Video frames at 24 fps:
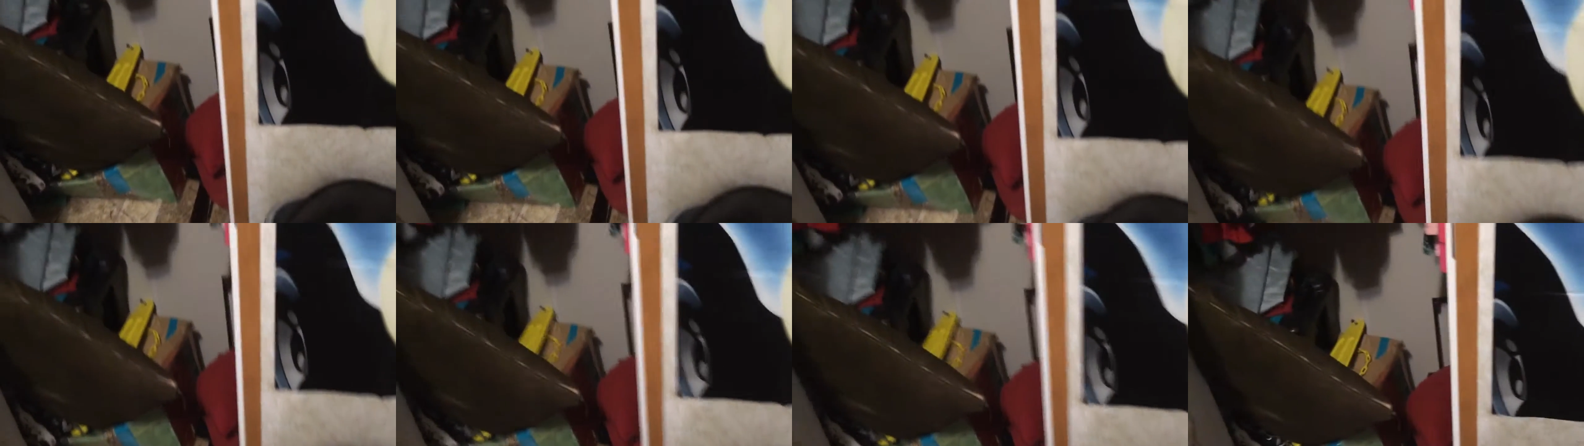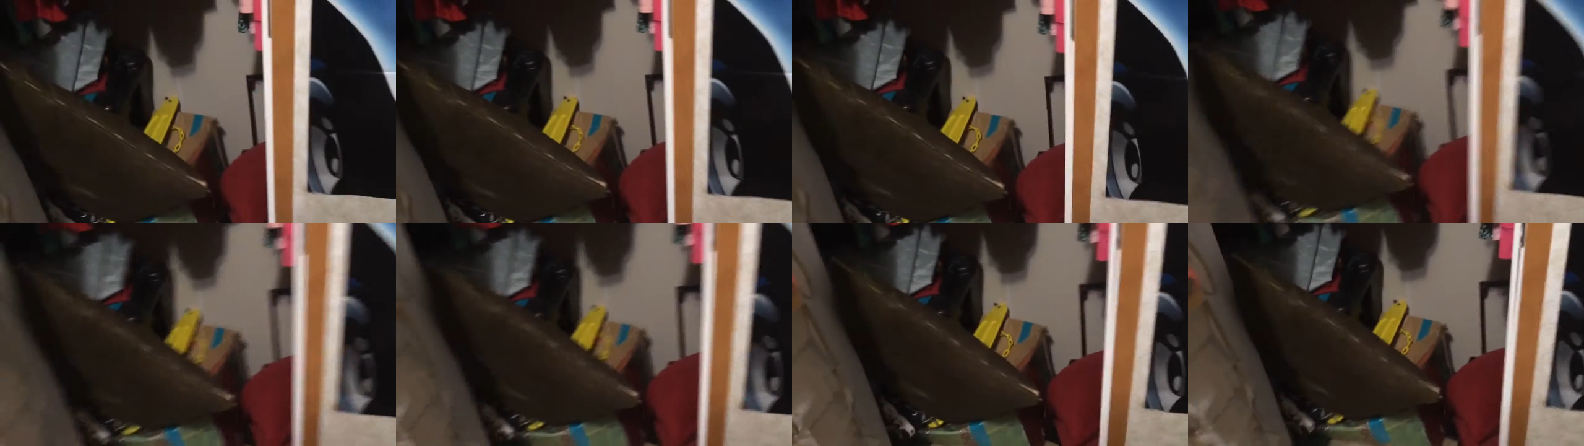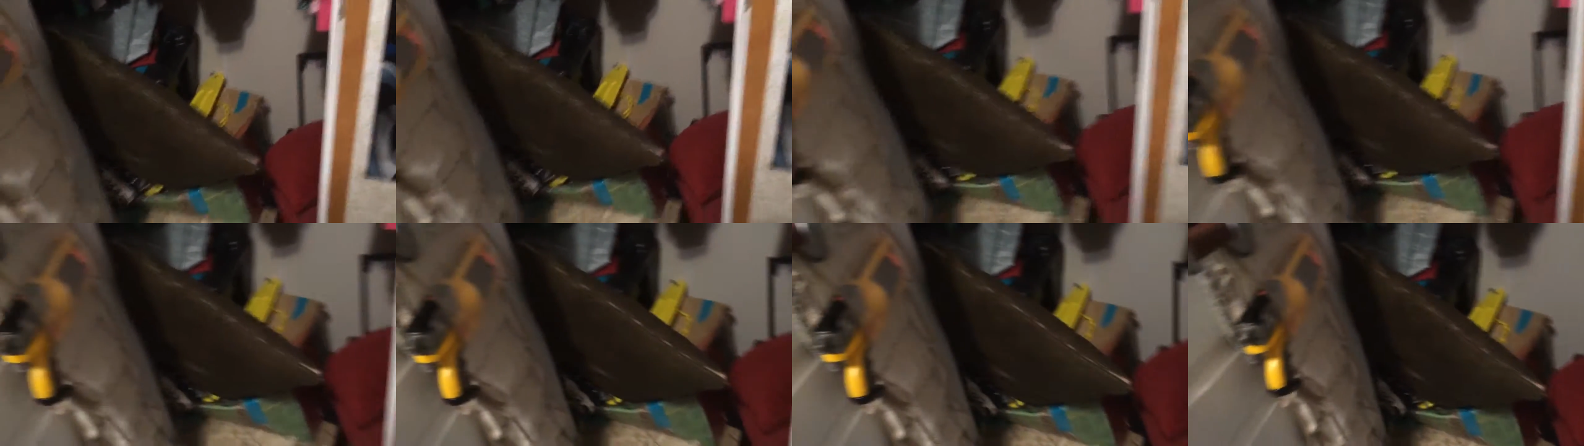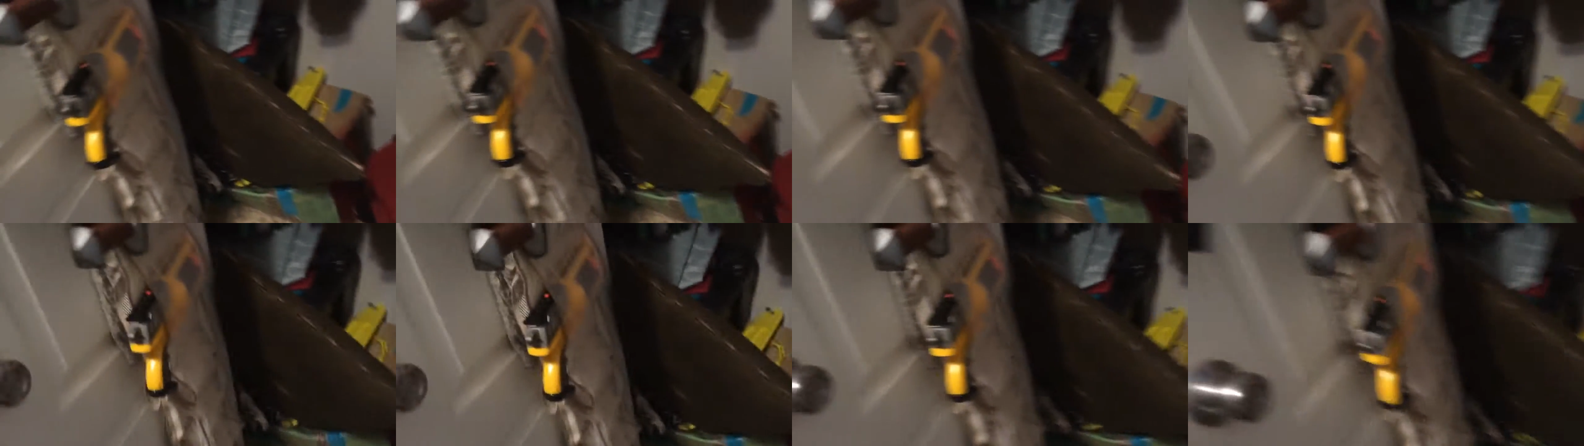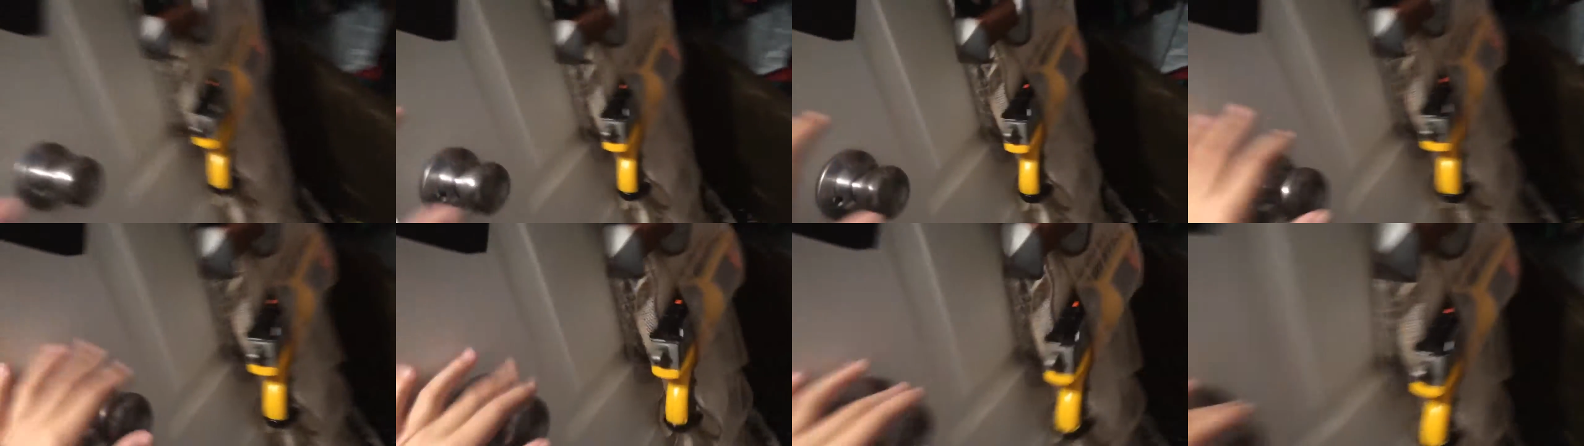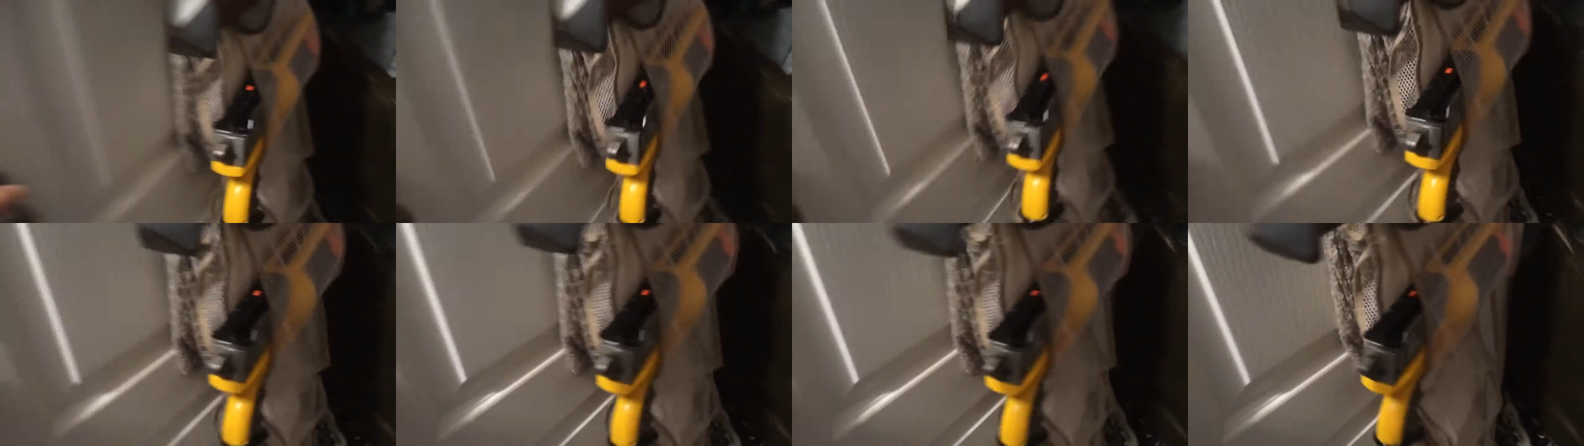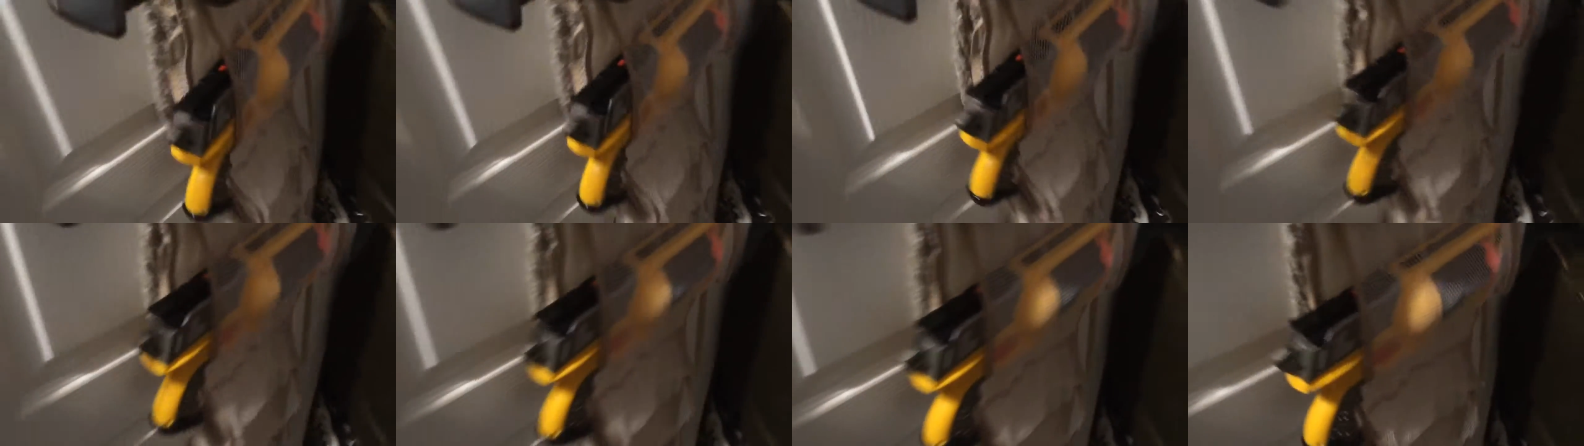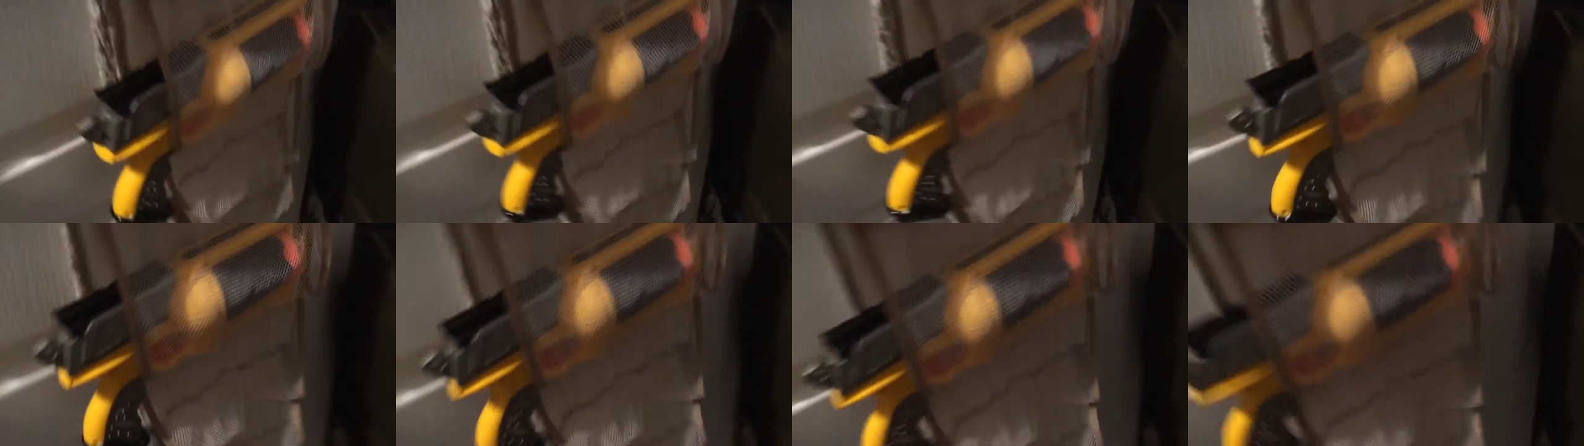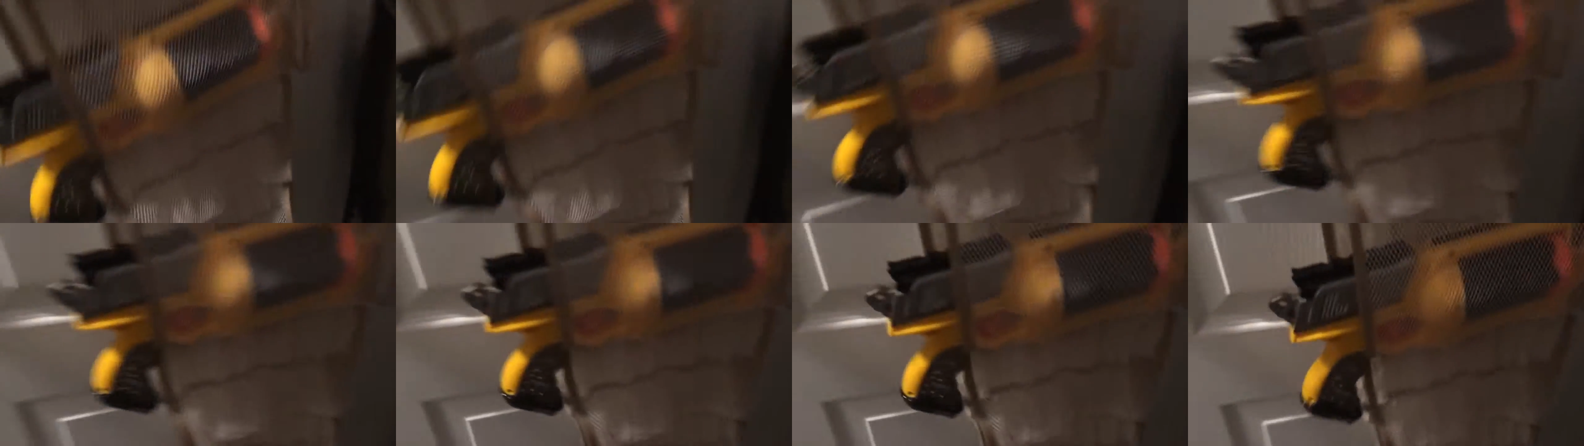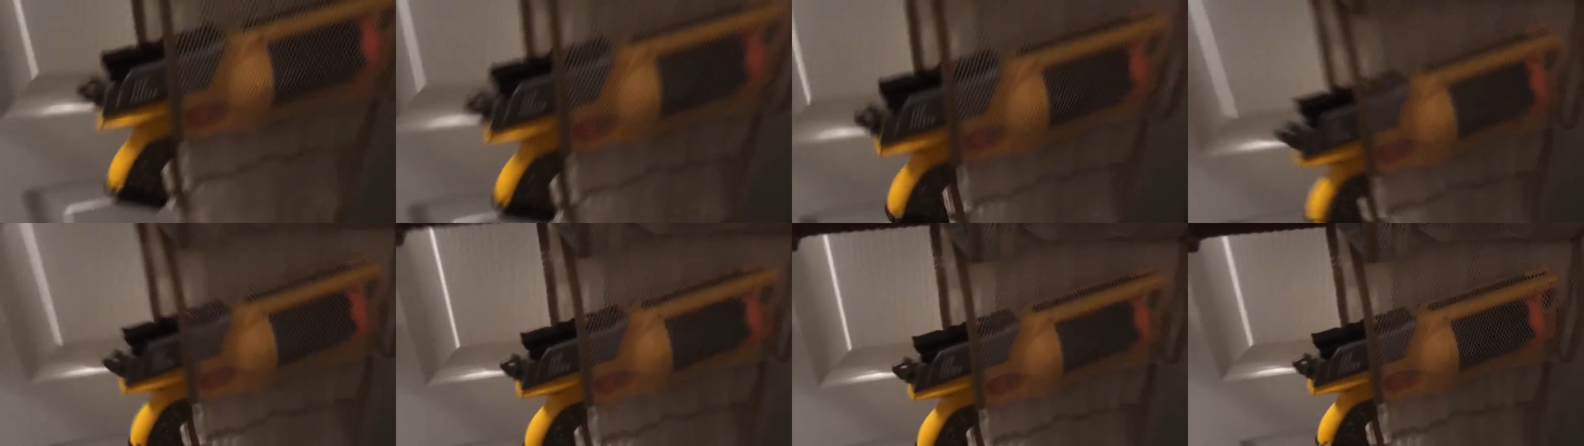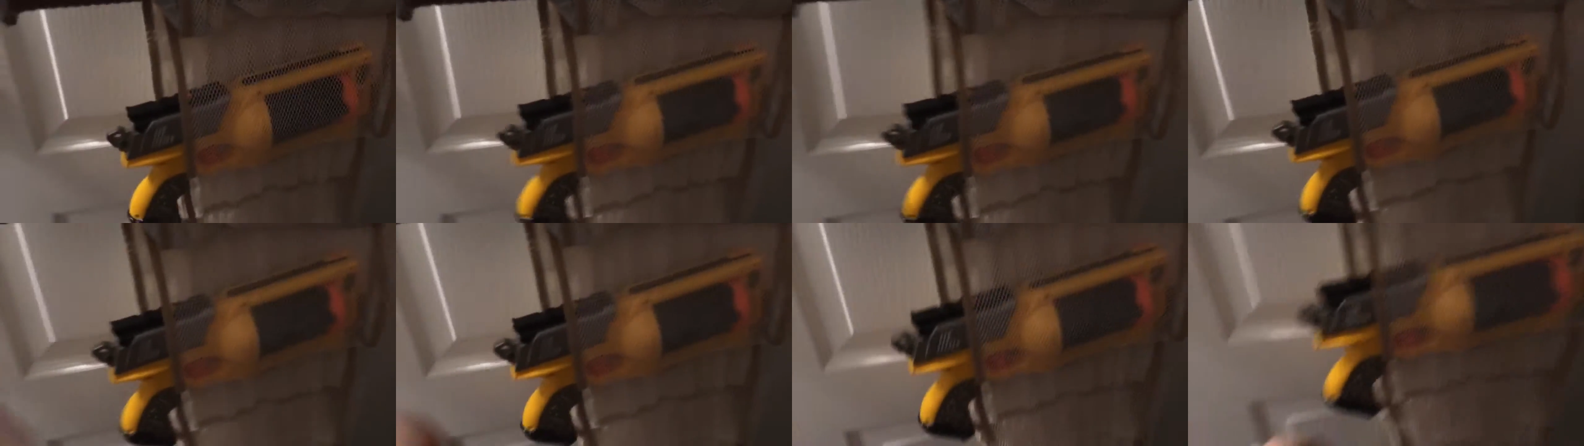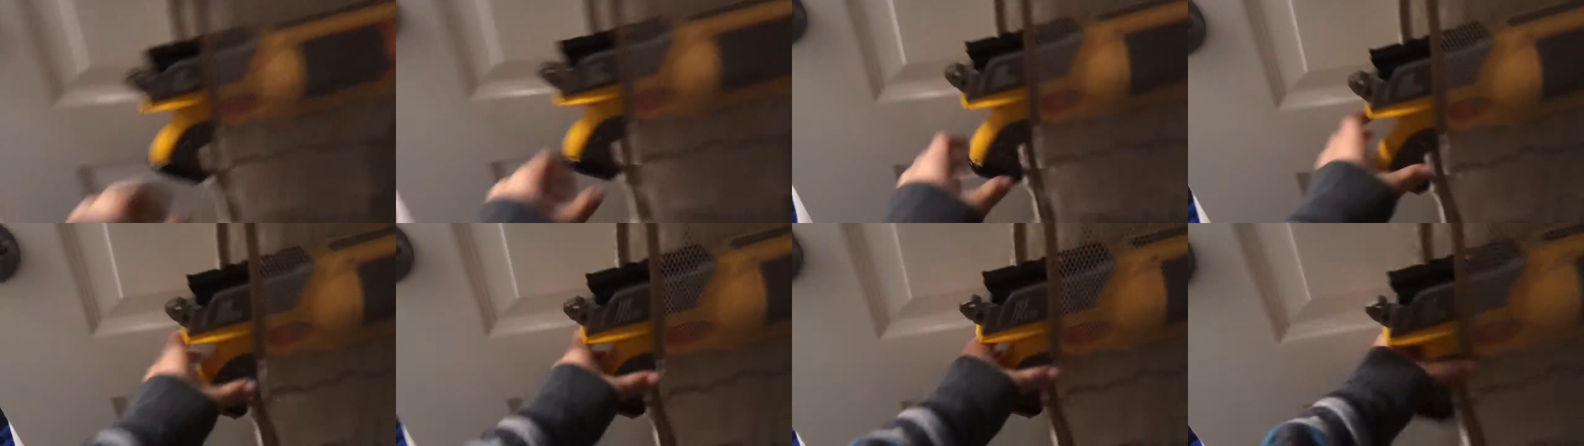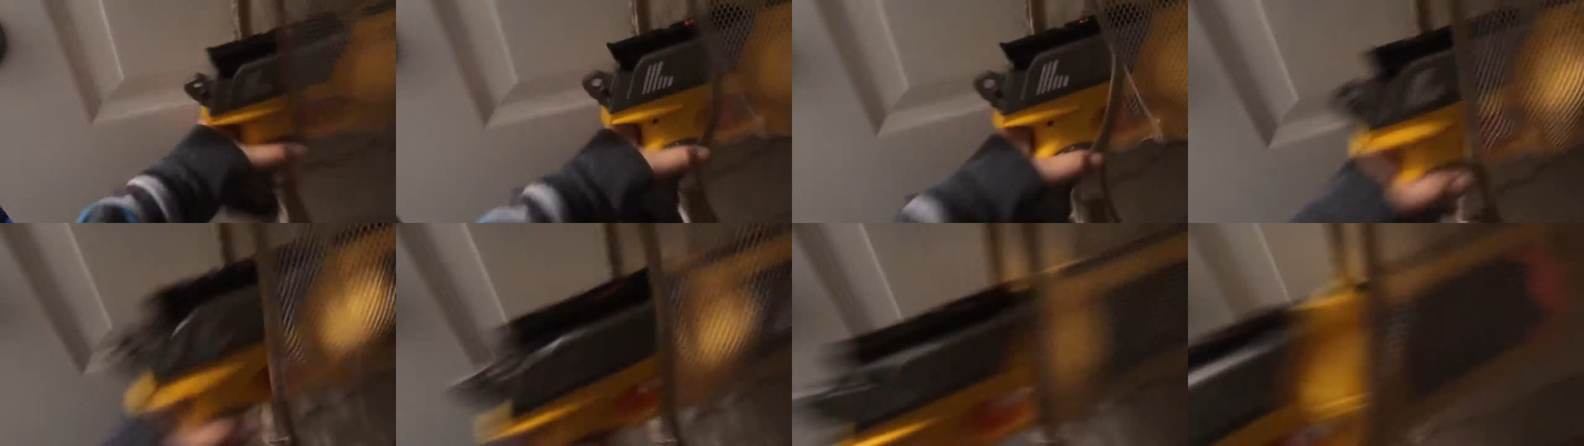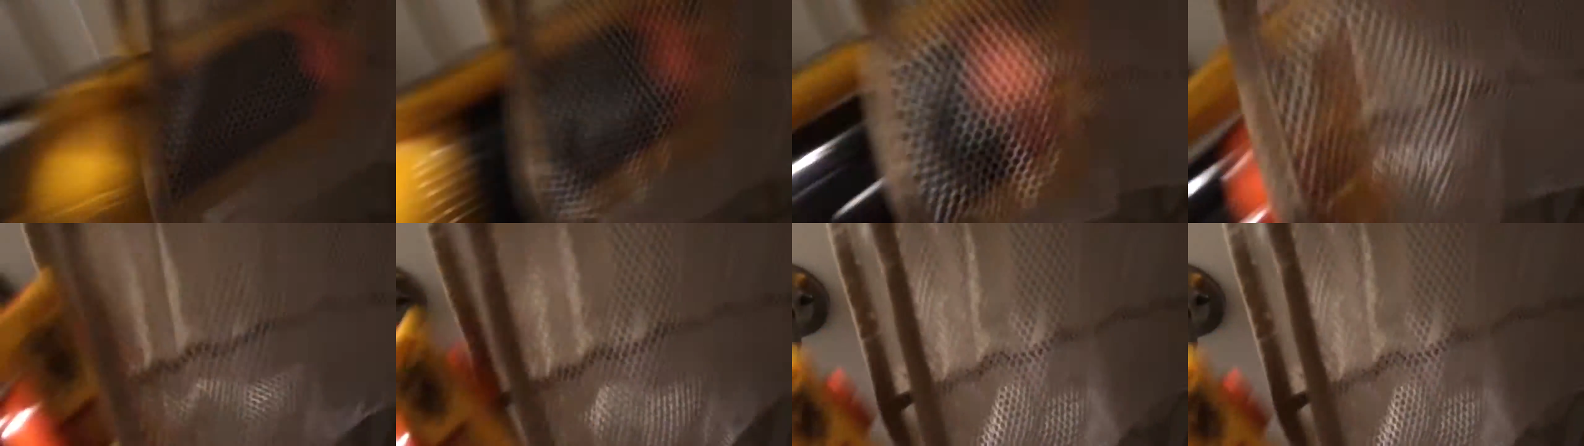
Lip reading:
(no speaker visible)